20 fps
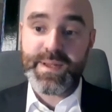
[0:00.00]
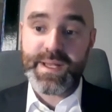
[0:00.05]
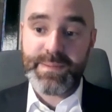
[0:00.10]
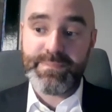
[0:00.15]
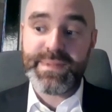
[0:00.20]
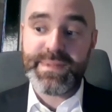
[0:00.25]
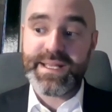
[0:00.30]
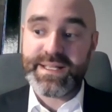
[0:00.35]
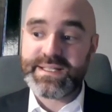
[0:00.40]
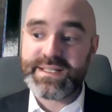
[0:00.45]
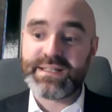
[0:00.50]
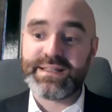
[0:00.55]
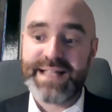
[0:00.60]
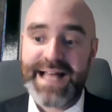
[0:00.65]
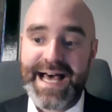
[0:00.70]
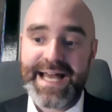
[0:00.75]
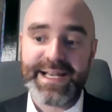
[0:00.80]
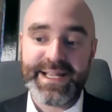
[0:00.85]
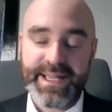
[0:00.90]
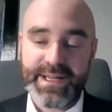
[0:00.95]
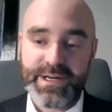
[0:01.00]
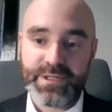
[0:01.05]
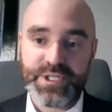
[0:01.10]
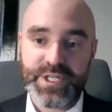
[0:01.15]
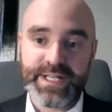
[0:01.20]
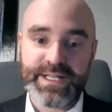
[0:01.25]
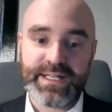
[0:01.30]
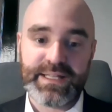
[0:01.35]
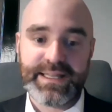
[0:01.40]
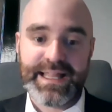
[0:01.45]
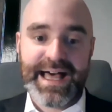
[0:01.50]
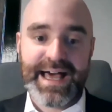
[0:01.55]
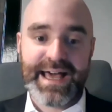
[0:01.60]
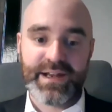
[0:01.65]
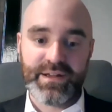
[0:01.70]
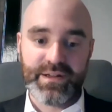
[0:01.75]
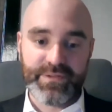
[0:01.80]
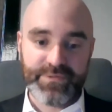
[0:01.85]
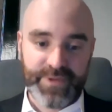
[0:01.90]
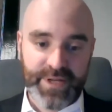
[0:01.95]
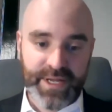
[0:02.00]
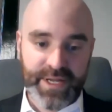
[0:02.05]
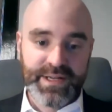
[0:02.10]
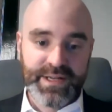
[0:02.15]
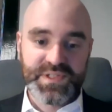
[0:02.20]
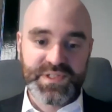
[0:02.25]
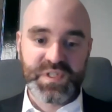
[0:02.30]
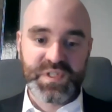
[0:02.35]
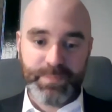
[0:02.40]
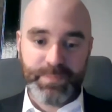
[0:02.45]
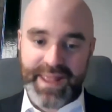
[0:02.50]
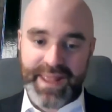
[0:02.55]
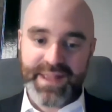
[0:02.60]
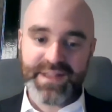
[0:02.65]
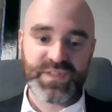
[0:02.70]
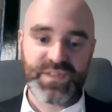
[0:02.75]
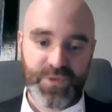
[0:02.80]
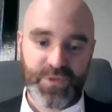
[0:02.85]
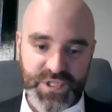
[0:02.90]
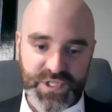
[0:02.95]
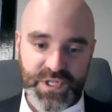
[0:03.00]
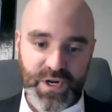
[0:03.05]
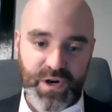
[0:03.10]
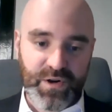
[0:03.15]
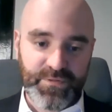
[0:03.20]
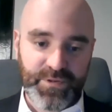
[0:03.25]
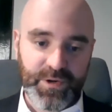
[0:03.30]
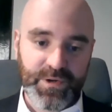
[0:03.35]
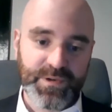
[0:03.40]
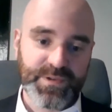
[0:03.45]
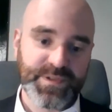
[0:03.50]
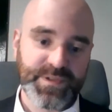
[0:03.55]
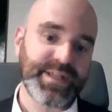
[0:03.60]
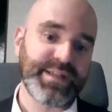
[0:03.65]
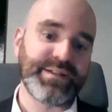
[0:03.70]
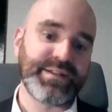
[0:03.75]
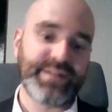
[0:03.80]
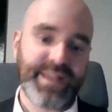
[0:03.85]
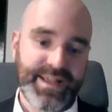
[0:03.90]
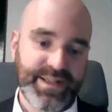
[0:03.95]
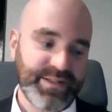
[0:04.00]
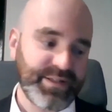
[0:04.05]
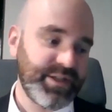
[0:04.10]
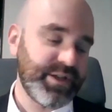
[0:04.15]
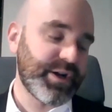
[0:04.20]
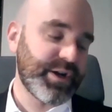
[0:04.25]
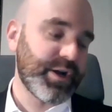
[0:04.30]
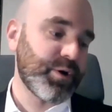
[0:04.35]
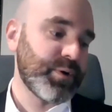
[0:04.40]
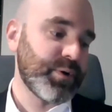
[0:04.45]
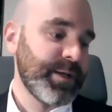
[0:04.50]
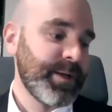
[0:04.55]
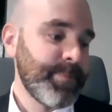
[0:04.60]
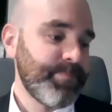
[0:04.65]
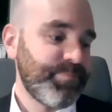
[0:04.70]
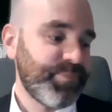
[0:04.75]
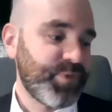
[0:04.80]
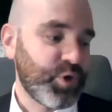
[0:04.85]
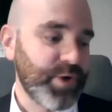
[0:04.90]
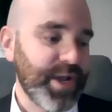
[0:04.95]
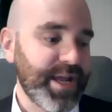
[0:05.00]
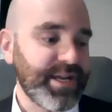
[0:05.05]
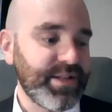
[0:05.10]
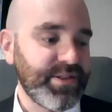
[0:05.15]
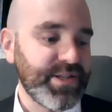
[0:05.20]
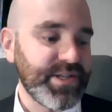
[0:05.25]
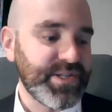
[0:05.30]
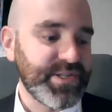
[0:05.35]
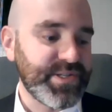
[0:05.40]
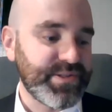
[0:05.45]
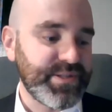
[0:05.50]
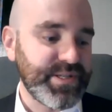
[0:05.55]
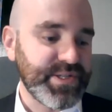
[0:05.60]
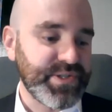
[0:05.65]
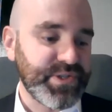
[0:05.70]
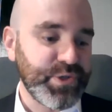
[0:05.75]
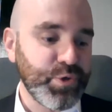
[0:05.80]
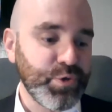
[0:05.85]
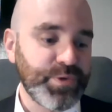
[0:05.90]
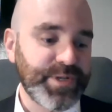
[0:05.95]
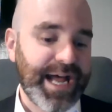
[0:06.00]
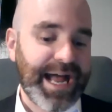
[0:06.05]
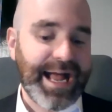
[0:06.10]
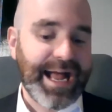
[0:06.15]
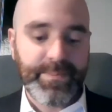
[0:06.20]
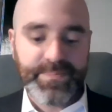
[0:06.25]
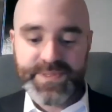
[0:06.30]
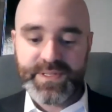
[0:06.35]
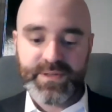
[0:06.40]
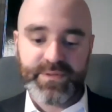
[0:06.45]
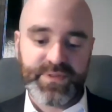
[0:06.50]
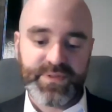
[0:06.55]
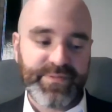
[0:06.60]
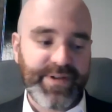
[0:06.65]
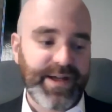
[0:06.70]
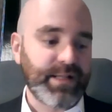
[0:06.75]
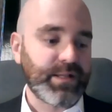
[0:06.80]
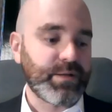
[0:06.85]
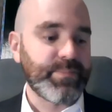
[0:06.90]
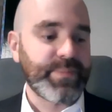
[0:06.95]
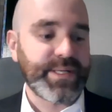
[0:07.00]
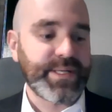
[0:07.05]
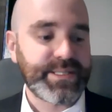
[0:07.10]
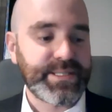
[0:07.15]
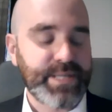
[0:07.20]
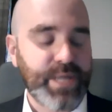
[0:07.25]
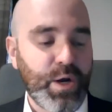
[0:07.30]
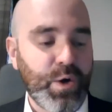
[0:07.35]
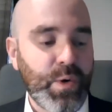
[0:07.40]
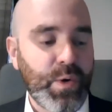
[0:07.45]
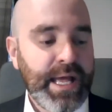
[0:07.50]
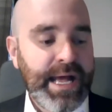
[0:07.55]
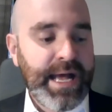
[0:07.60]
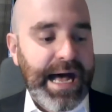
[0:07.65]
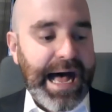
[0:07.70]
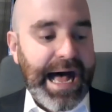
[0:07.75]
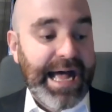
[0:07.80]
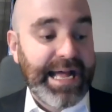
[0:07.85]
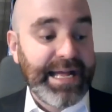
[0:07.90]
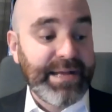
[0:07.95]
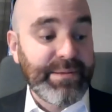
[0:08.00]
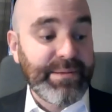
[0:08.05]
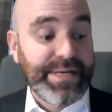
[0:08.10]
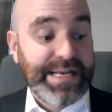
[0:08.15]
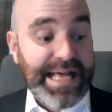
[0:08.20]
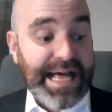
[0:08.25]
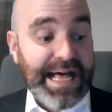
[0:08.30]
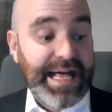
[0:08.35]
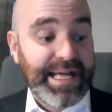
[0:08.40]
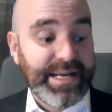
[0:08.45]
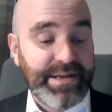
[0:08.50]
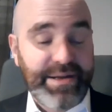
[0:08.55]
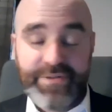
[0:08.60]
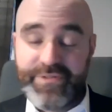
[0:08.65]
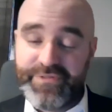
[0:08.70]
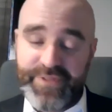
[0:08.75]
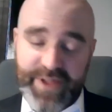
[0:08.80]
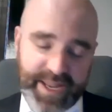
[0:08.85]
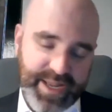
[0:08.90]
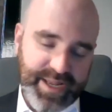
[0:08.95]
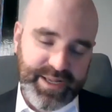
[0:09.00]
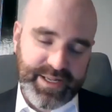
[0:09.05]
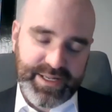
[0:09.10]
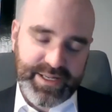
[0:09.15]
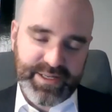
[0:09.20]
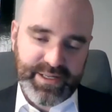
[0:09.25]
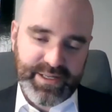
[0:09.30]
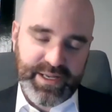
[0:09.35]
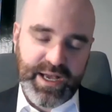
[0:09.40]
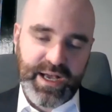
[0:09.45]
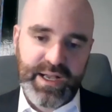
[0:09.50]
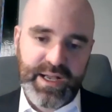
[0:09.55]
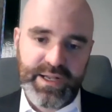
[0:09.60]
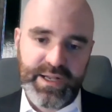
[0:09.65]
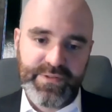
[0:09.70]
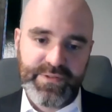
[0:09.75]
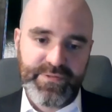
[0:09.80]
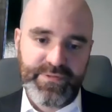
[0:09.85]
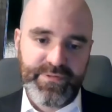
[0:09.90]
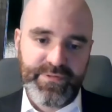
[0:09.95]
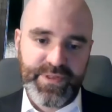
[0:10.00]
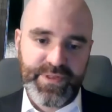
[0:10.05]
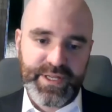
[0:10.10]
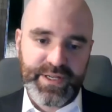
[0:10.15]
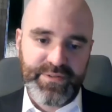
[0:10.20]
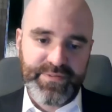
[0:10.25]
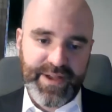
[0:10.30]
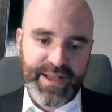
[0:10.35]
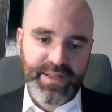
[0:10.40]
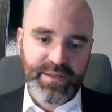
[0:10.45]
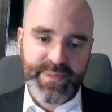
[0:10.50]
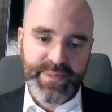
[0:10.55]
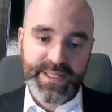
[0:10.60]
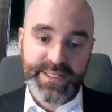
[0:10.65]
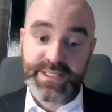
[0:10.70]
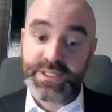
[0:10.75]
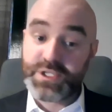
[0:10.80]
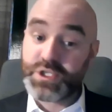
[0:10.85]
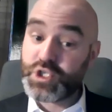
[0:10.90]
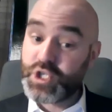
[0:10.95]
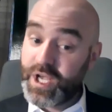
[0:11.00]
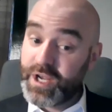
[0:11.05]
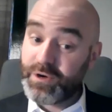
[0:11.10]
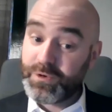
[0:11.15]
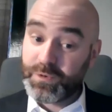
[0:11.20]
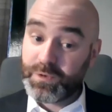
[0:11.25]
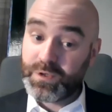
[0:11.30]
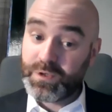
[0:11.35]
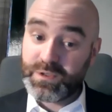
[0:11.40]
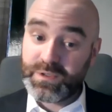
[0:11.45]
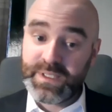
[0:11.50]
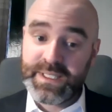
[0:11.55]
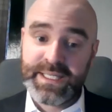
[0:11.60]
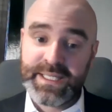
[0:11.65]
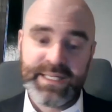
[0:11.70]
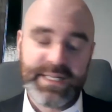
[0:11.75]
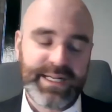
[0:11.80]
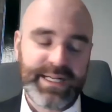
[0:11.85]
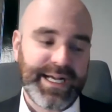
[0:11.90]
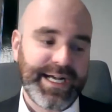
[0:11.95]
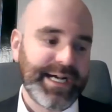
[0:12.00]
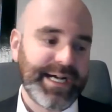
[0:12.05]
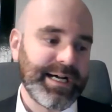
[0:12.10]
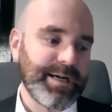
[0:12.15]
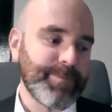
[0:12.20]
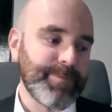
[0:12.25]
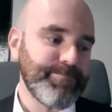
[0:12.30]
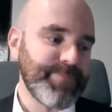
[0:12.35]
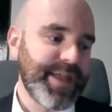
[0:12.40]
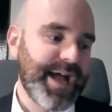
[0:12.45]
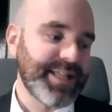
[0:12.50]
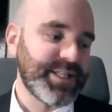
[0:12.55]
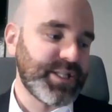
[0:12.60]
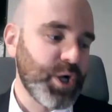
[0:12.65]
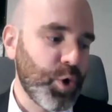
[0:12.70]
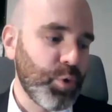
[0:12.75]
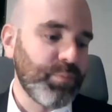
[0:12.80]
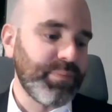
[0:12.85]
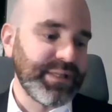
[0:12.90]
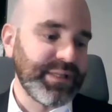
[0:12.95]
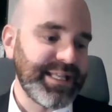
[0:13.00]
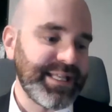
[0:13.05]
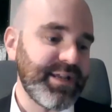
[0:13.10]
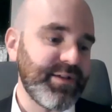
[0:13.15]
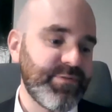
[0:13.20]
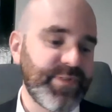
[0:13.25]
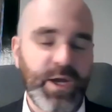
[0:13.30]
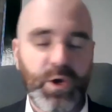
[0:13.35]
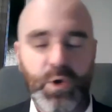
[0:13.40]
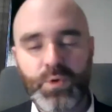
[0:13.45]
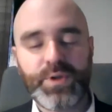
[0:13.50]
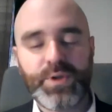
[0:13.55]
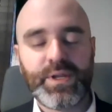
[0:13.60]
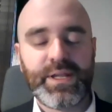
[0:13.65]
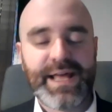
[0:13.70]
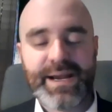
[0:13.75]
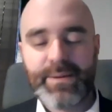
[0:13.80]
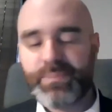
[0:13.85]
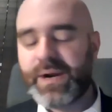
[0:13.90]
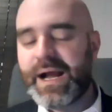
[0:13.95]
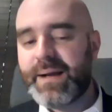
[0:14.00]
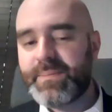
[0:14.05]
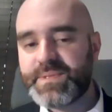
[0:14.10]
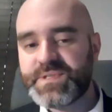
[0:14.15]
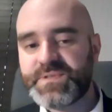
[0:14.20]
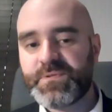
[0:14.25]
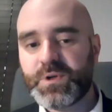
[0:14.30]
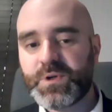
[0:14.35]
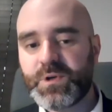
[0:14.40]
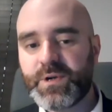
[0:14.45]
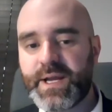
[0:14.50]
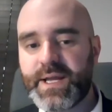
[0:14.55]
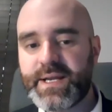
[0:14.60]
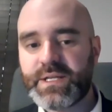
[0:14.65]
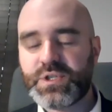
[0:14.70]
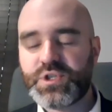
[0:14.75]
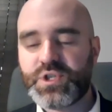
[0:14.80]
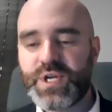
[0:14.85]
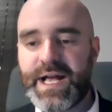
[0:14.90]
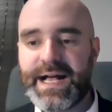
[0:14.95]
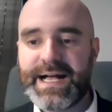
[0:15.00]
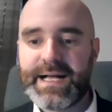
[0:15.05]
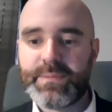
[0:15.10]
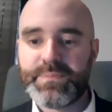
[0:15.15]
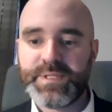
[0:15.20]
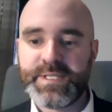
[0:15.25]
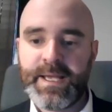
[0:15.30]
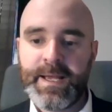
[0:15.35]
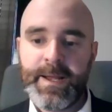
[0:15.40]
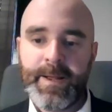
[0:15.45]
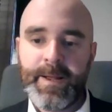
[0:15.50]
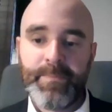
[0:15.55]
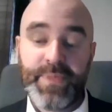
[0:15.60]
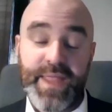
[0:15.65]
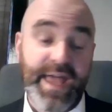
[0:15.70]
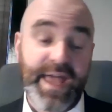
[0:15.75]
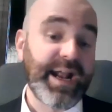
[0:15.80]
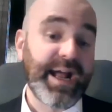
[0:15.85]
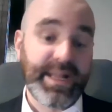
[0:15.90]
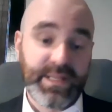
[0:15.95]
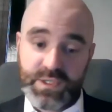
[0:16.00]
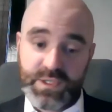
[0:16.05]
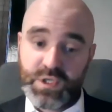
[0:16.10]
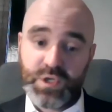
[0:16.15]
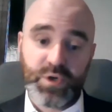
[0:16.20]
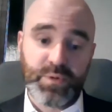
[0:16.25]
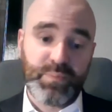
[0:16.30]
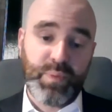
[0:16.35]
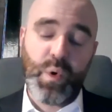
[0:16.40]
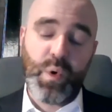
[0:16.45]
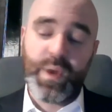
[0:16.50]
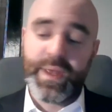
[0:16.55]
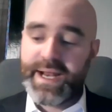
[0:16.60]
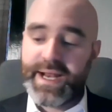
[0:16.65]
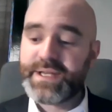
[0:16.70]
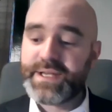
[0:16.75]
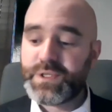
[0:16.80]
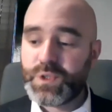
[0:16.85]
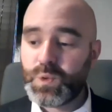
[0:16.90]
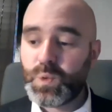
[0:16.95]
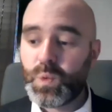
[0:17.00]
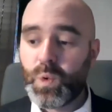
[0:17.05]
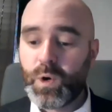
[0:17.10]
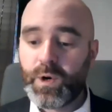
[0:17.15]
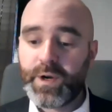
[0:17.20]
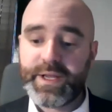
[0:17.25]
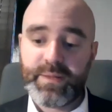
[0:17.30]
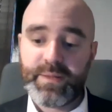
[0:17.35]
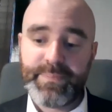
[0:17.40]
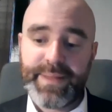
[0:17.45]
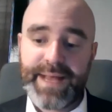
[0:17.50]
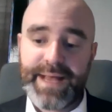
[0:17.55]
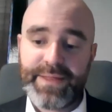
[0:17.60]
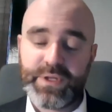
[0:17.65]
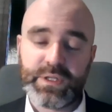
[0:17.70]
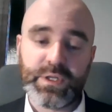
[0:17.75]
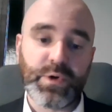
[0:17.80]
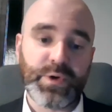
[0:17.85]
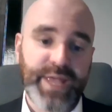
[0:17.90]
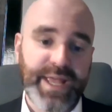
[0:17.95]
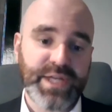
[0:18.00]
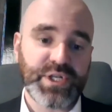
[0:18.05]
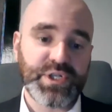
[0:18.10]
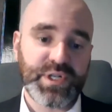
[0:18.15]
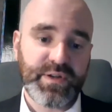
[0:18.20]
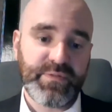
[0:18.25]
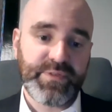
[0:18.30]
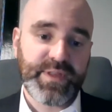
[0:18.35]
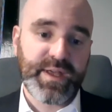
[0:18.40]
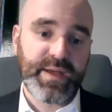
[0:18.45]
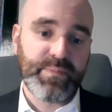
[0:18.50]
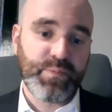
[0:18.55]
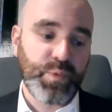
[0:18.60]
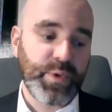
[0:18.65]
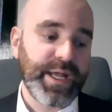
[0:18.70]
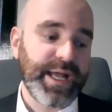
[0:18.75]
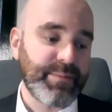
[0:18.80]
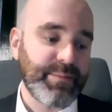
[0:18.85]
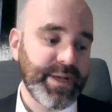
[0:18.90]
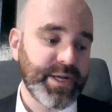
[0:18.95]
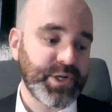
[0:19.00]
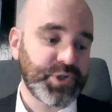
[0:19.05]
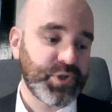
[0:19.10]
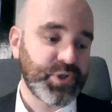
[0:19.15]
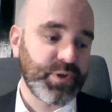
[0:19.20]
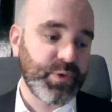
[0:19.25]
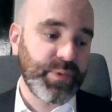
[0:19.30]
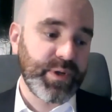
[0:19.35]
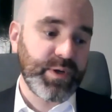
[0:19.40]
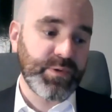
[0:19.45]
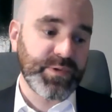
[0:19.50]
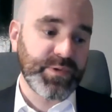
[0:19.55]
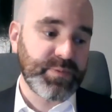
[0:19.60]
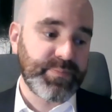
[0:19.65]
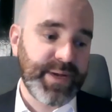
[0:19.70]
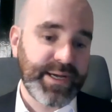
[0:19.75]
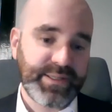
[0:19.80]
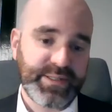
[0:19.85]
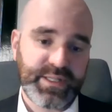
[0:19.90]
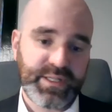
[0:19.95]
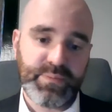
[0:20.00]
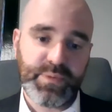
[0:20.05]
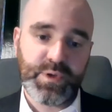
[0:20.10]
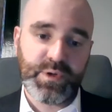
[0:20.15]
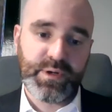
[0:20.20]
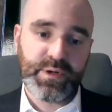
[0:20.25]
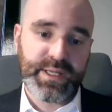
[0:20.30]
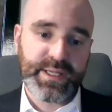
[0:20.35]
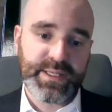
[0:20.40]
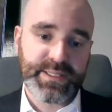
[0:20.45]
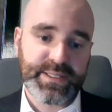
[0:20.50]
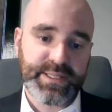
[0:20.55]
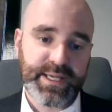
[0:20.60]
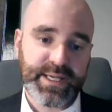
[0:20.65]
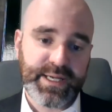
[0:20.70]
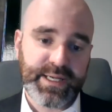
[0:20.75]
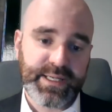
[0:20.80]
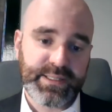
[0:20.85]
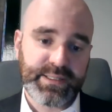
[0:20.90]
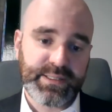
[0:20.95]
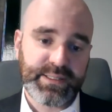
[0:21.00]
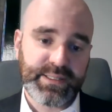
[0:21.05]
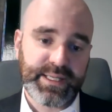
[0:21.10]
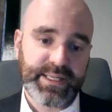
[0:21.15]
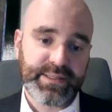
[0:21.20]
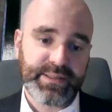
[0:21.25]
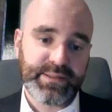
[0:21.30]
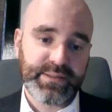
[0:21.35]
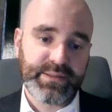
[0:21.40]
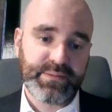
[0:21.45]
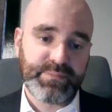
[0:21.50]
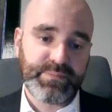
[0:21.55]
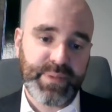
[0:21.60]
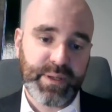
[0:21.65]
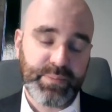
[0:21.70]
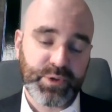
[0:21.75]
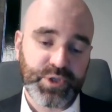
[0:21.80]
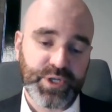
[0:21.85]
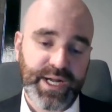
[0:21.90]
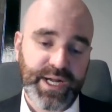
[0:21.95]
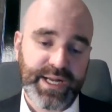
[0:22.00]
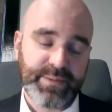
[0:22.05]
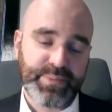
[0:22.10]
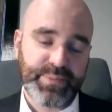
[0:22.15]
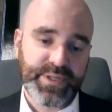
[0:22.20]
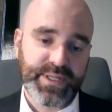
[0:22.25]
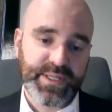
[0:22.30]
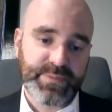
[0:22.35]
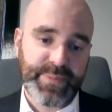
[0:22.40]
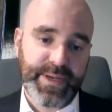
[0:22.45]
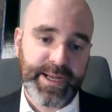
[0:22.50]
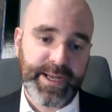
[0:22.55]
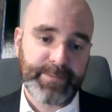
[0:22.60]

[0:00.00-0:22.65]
means a lot of energy and a lot of space for servers and creating these new types of developments. So I am not a fan of the developments in general. I don't believe they hold a lot of promise for creating jobs. And to your point, I do worry about the location of them. We got to make sure that we respect the communities that people are trying to put these by.